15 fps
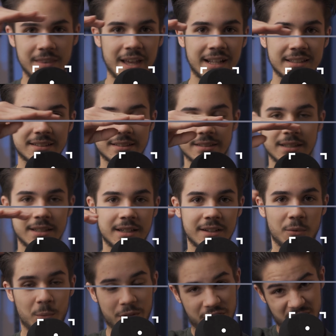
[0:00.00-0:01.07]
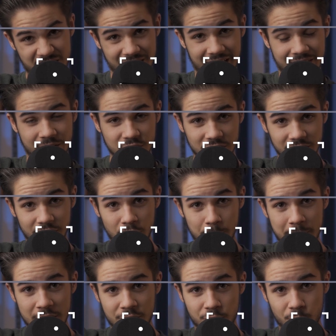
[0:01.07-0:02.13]
That's with and there's a little
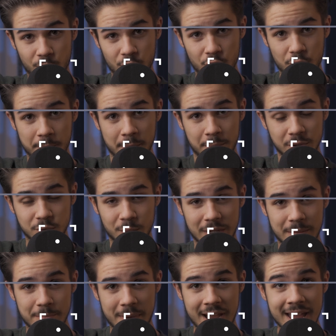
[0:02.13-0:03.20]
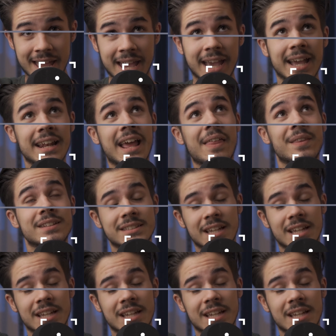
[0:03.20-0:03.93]
bit of room between my head and the